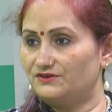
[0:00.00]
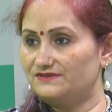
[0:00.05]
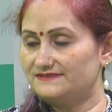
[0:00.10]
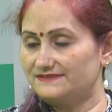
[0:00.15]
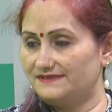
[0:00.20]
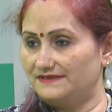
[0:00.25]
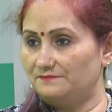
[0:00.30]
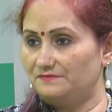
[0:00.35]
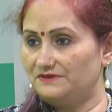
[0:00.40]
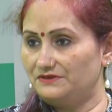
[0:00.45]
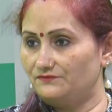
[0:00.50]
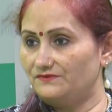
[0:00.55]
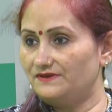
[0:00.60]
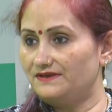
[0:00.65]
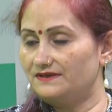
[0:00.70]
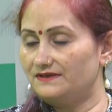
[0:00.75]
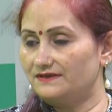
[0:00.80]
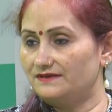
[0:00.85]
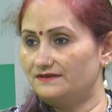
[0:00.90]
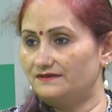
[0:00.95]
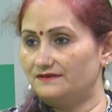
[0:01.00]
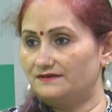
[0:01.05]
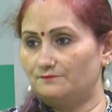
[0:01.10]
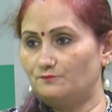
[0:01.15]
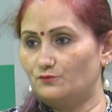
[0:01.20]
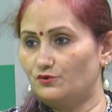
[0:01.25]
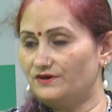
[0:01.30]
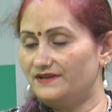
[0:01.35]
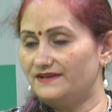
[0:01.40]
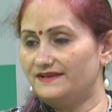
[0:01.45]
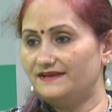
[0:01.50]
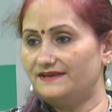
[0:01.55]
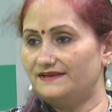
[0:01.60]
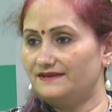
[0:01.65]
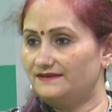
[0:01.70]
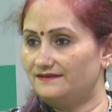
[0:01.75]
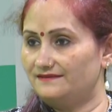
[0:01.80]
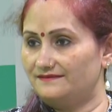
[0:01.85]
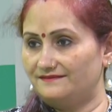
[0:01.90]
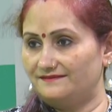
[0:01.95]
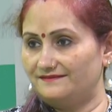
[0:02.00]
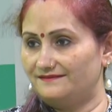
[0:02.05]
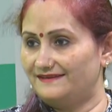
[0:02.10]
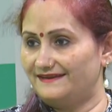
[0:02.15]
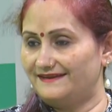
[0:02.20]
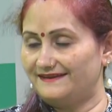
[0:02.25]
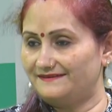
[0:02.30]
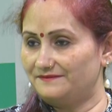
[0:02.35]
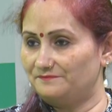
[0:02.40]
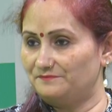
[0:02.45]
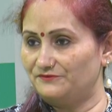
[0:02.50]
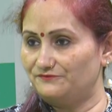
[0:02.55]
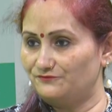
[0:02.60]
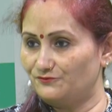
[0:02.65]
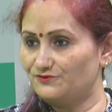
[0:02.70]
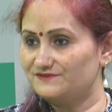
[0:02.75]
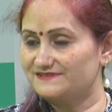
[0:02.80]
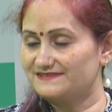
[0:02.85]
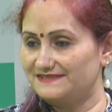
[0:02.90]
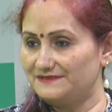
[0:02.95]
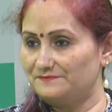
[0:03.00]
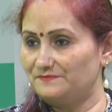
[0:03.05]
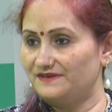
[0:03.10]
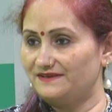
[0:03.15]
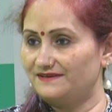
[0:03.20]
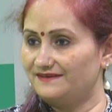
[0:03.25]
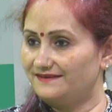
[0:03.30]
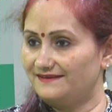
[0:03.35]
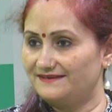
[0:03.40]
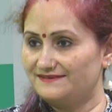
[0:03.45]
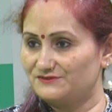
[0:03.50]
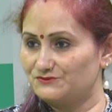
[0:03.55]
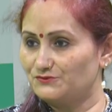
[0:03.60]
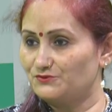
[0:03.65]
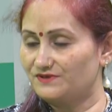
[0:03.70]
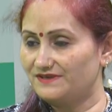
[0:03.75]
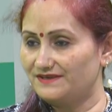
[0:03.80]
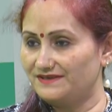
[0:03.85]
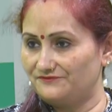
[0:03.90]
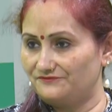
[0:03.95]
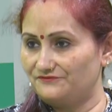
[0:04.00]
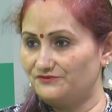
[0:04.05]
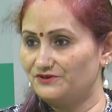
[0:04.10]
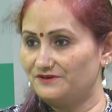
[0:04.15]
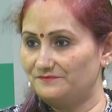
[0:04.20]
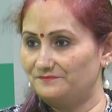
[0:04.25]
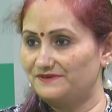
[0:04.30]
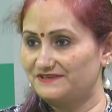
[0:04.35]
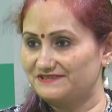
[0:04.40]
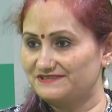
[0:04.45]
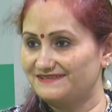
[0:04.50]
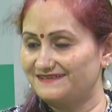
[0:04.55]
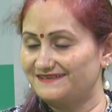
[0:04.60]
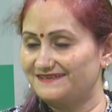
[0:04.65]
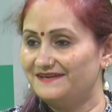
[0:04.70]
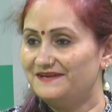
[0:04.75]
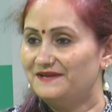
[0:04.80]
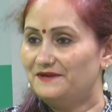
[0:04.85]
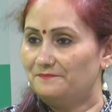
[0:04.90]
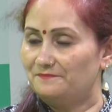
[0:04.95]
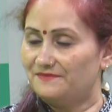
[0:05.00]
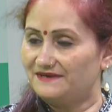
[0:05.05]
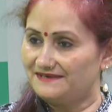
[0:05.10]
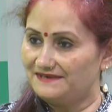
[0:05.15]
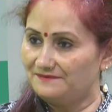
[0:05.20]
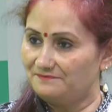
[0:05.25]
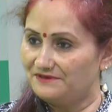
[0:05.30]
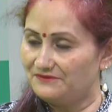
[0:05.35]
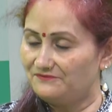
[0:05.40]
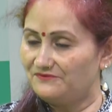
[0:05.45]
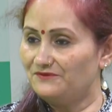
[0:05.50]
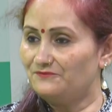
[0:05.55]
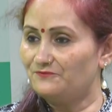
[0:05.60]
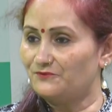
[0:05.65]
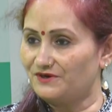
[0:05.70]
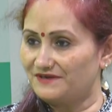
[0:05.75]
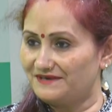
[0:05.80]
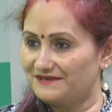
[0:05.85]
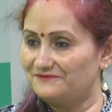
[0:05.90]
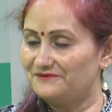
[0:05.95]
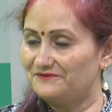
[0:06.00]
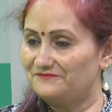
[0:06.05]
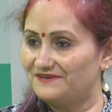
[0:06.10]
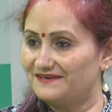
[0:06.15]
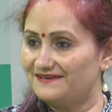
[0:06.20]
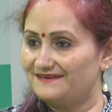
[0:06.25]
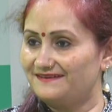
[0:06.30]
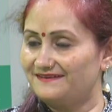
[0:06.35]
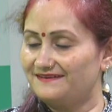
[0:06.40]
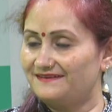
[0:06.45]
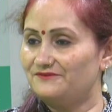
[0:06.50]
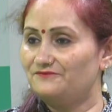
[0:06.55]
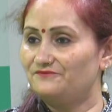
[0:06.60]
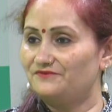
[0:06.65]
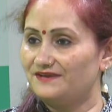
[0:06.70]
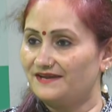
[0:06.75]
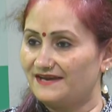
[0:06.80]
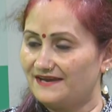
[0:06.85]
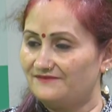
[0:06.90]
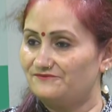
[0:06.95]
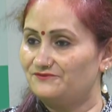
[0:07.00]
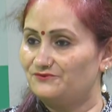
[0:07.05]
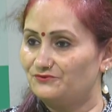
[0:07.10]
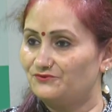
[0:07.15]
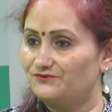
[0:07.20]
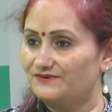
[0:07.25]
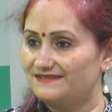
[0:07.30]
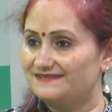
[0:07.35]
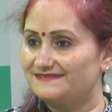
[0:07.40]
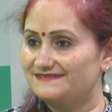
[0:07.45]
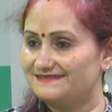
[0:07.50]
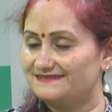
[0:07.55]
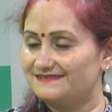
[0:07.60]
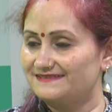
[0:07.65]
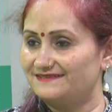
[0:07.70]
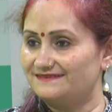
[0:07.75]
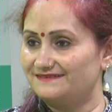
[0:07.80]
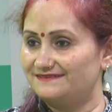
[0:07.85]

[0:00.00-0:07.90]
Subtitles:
Because in between morning and before sleeping, it's okay if you are brushing, but in between whatever we are eating, we have to rinse.